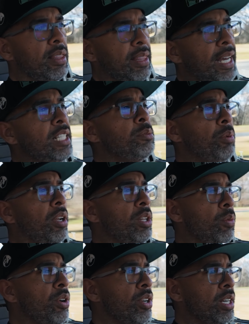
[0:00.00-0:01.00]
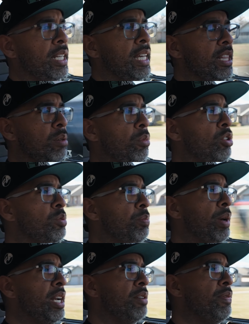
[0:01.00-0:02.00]
That's probably where you're going to get the most
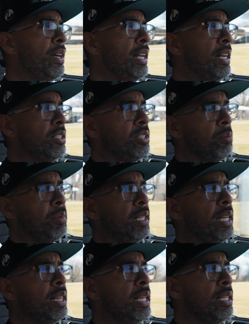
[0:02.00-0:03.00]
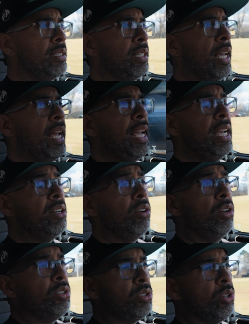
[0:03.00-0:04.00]
benefit out of something like this. And
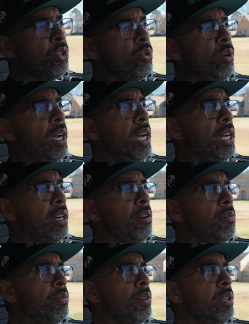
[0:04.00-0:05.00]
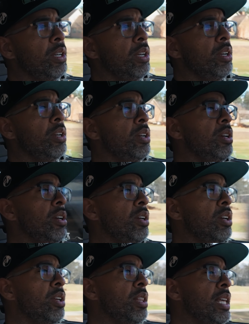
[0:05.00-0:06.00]
also you have
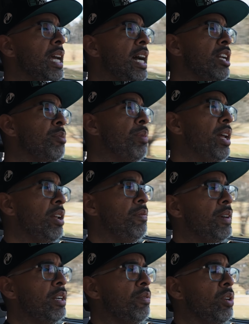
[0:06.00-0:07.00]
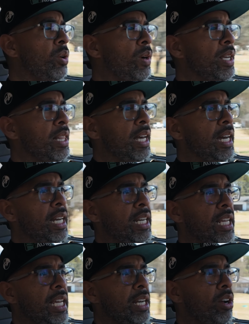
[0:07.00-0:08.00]
the added benefit of knowing that
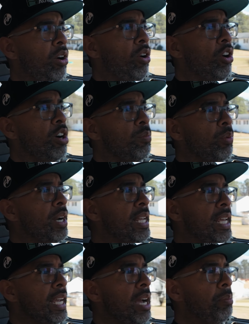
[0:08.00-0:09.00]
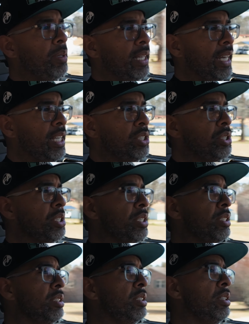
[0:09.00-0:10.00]
in a hard braking
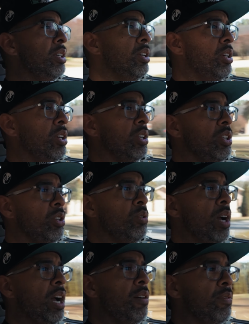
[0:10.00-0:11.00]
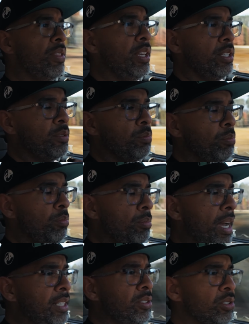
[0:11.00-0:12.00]
application, you have this
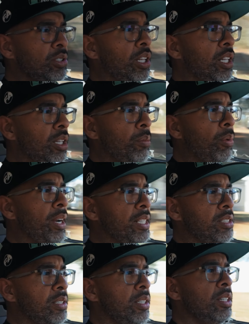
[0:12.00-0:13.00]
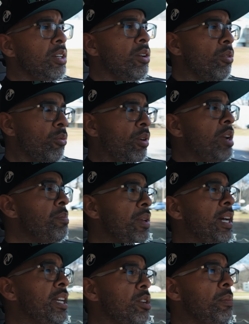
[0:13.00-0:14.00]
master cylinder brace right
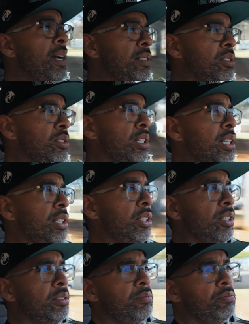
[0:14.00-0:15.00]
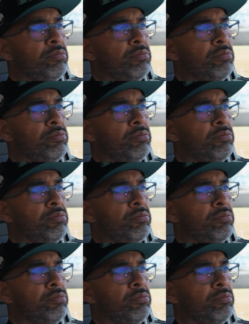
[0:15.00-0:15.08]
behind your master cylinder,